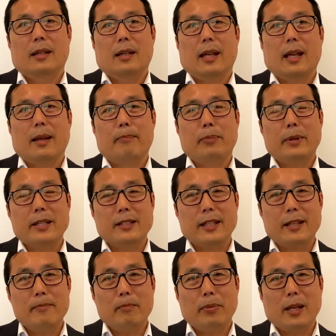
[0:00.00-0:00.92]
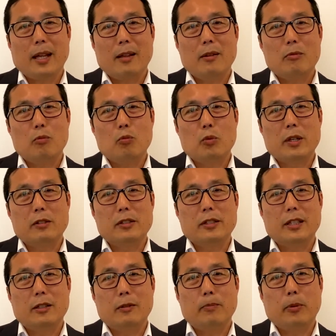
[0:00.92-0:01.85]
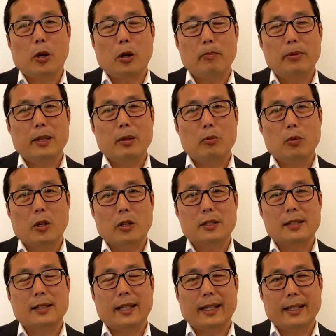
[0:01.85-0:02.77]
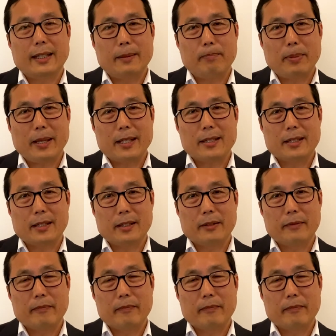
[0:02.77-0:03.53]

a breast implant will still probably work slightly better.